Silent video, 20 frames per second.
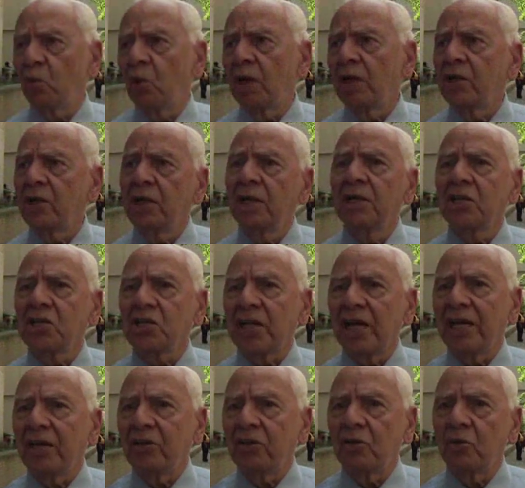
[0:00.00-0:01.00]
one
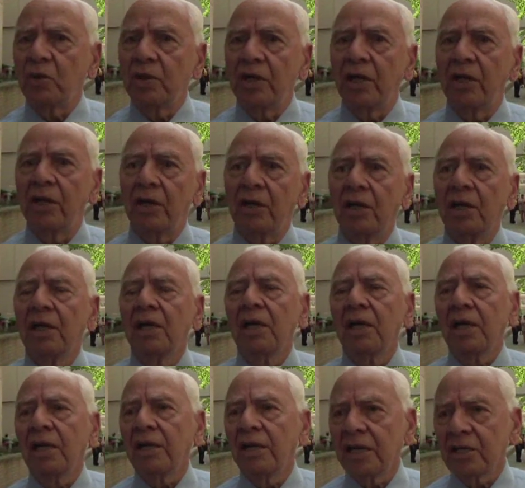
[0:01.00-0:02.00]
state to another,
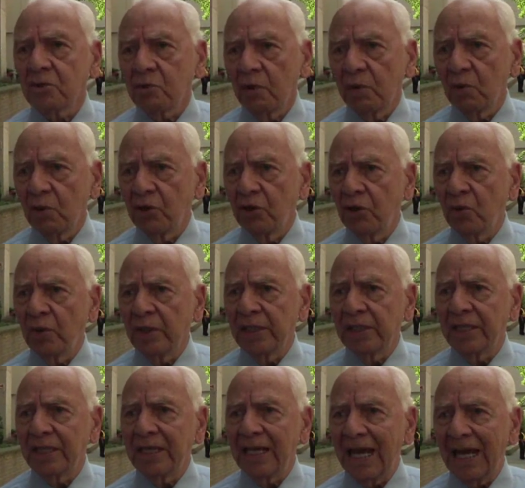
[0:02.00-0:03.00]
and that's what we're doing
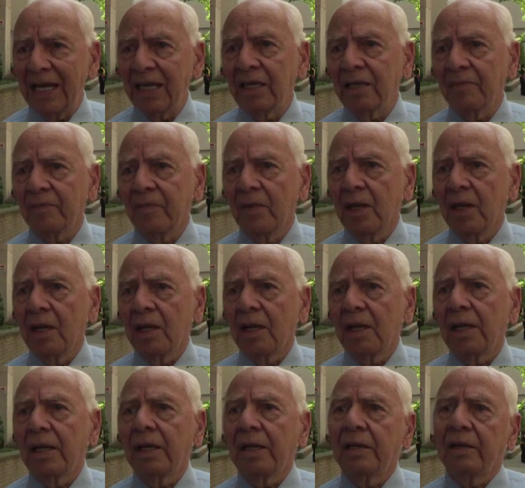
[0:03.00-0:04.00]
today.
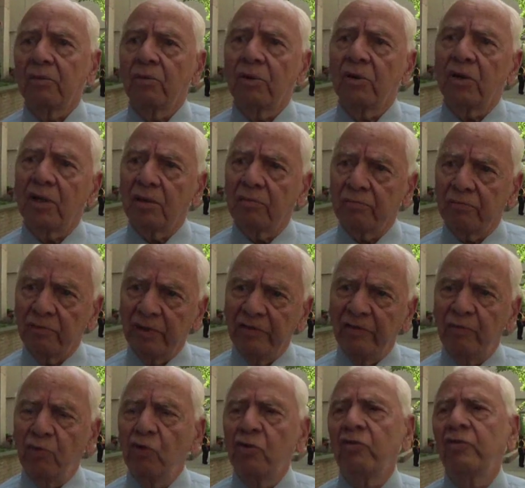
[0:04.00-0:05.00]
Uh, we're gonna,
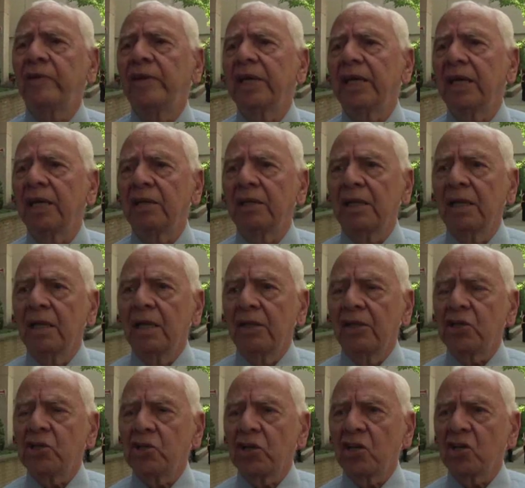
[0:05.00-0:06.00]
we've moved uh,
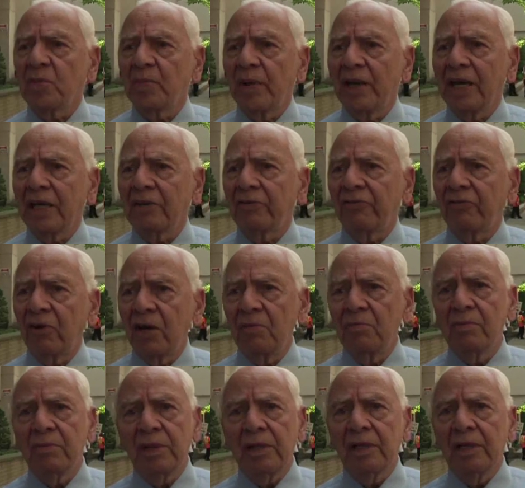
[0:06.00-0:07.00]
the suspect
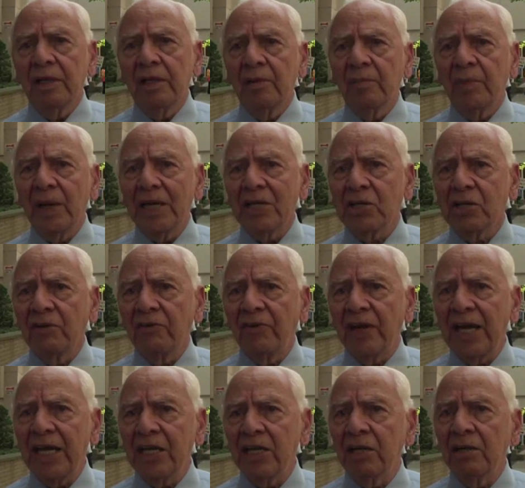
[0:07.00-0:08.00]
from
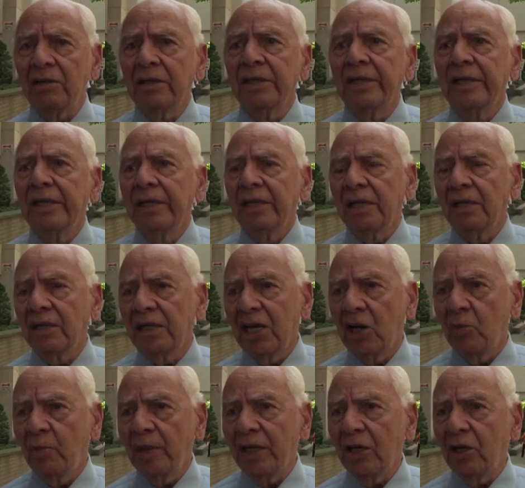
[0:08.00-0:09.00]
Pennsylvania. He'll
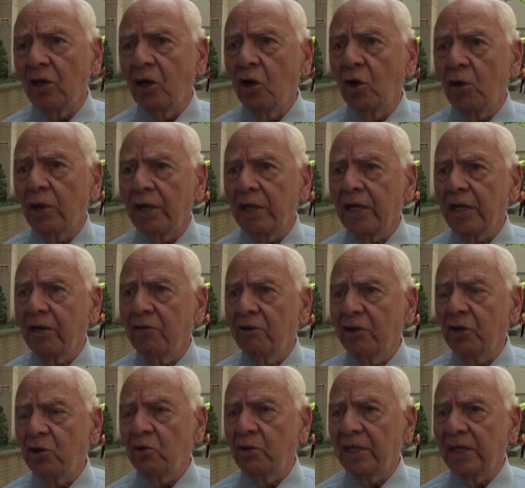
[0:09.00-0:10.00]
now be unloaded here
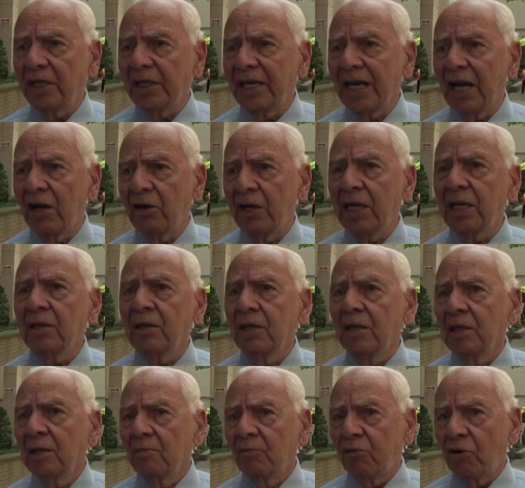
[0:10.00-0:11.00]
in Union County,
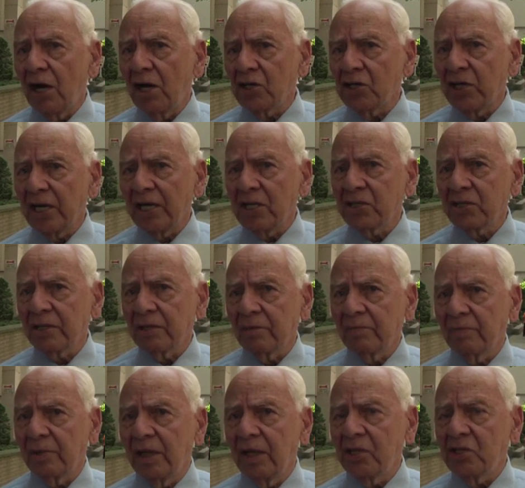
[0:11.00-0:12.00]
processed
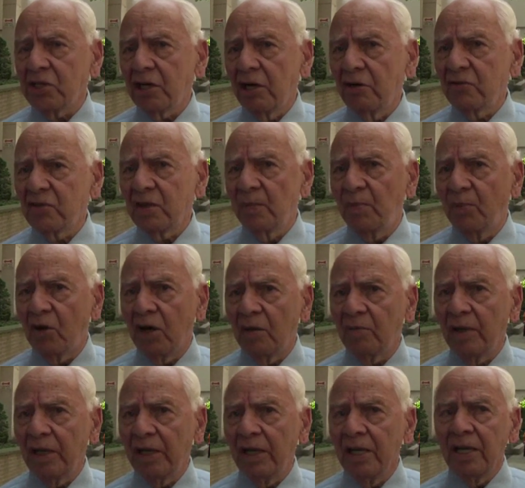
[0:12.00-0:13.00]
by the Sheriff's
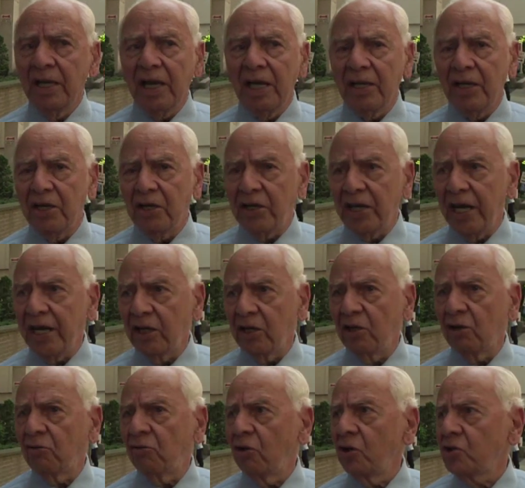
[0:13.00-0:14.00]
Department, and then taken
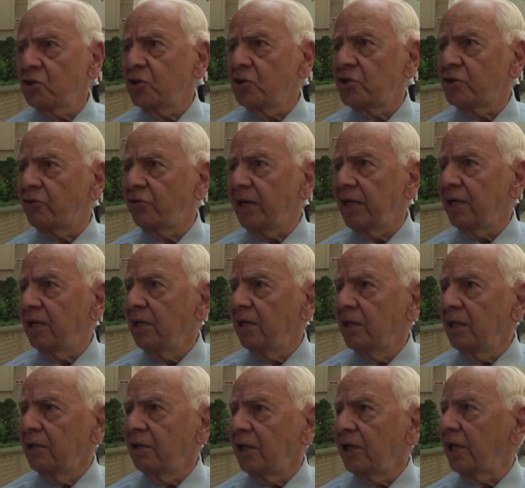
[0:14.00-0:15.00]
across the street
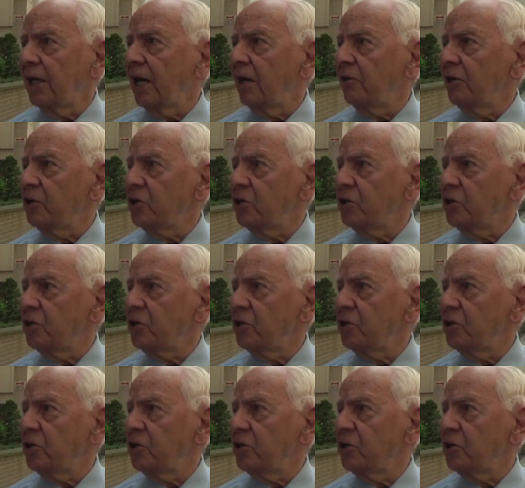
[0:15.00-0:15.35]
to the county